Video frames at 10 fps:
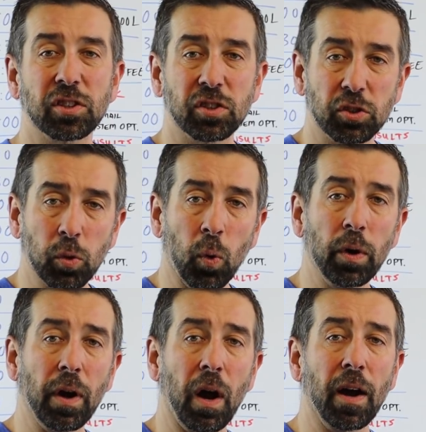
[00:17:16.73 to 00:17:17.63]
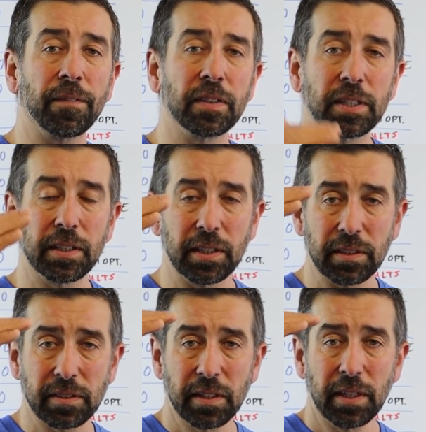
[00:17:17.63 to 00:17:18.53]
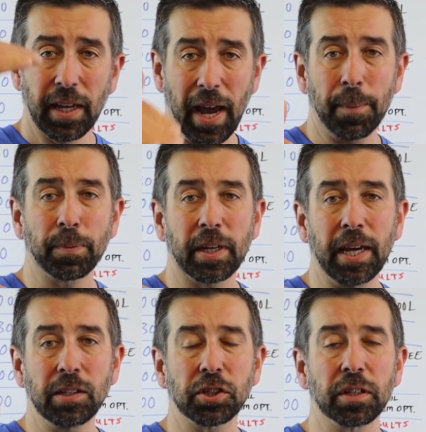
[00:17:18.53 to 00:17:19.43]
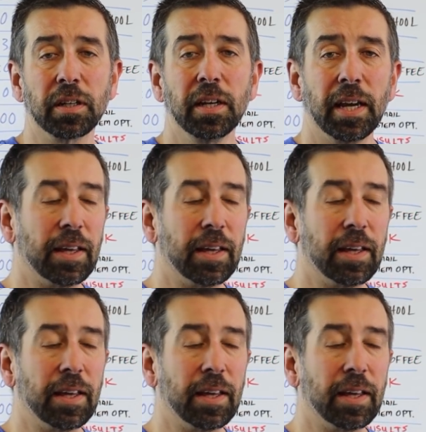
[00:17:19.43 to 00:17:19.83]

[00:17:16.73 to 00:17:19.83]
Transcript: stored off into this application.